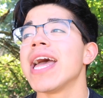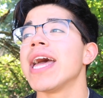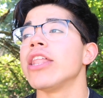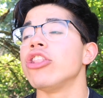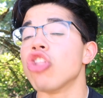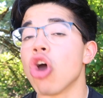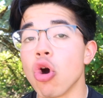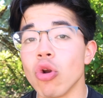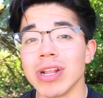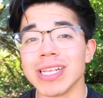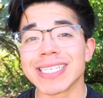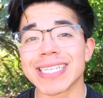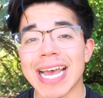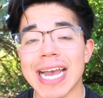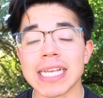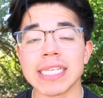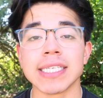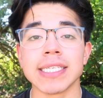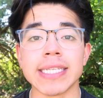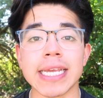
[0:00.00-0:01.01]
Notice
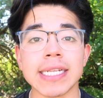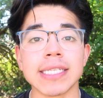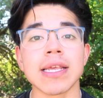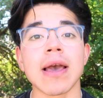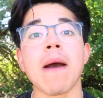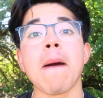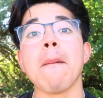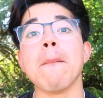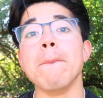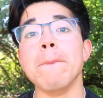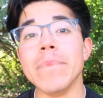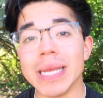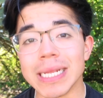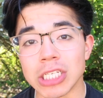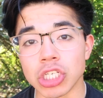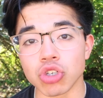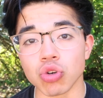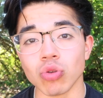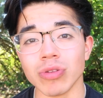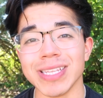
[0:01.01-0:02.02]
I state
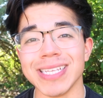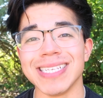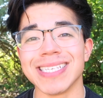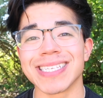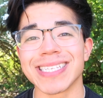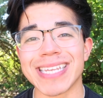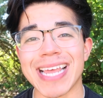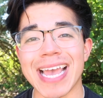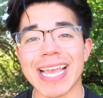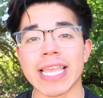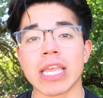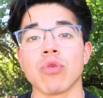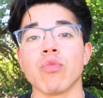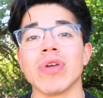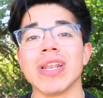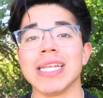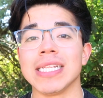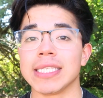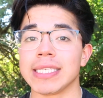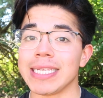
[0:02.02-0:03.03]
habitually snacking
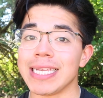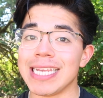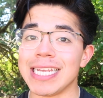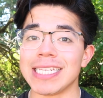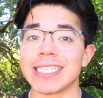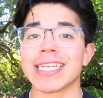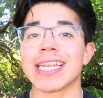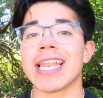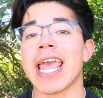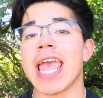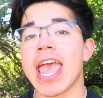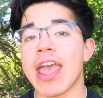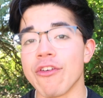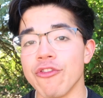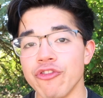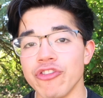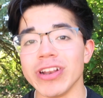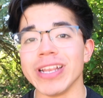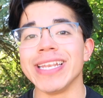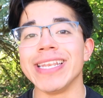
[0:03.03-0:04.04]
when it's each and
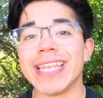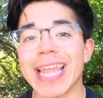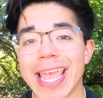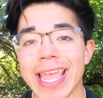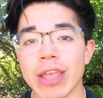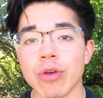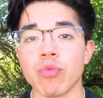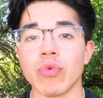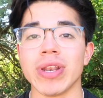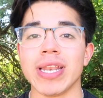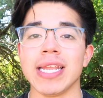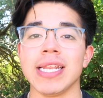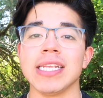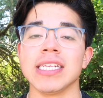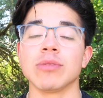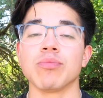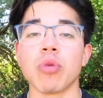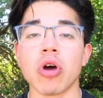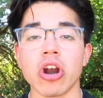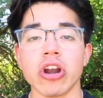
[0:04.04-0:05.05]
every day, when it
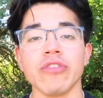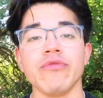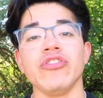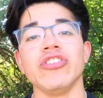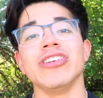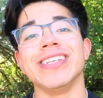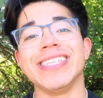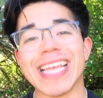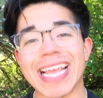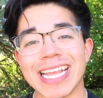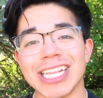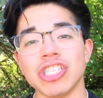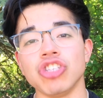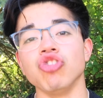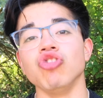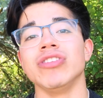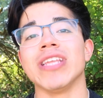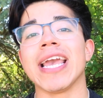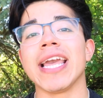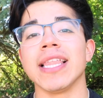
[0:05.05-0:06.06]
is part of your
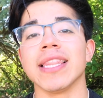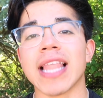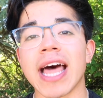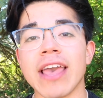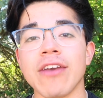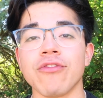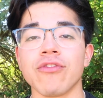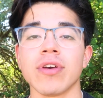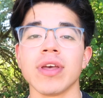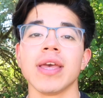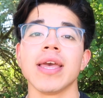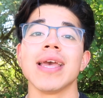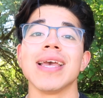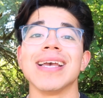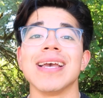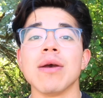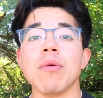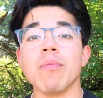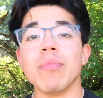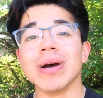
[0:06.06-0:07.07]
day-to-day life.
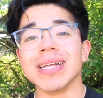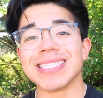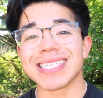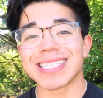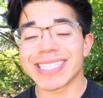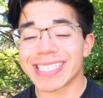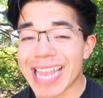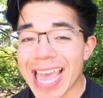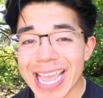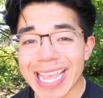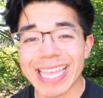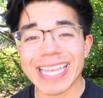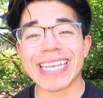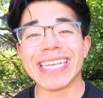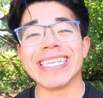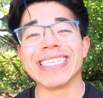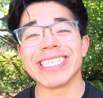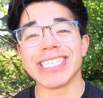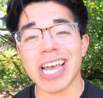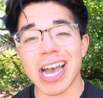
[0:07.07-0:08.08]
But snacking
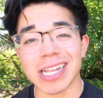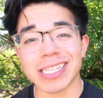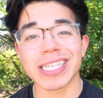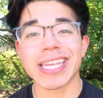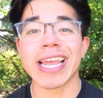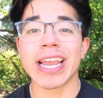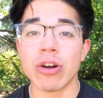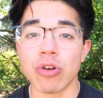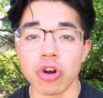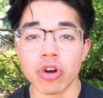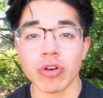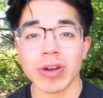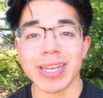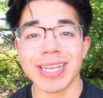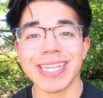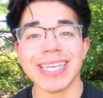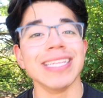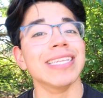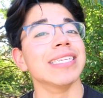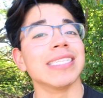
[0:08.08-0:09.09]
is not heroin.
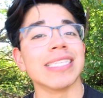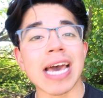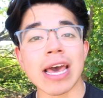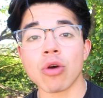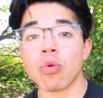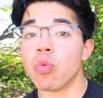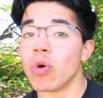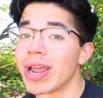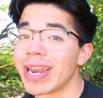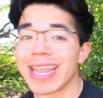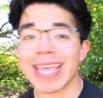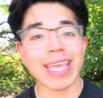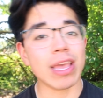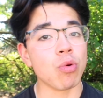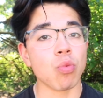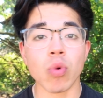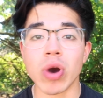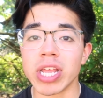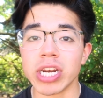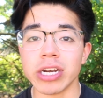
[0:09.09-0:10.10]
It is not a one-hit
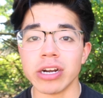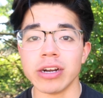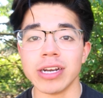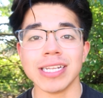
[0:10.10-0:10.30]
wonder.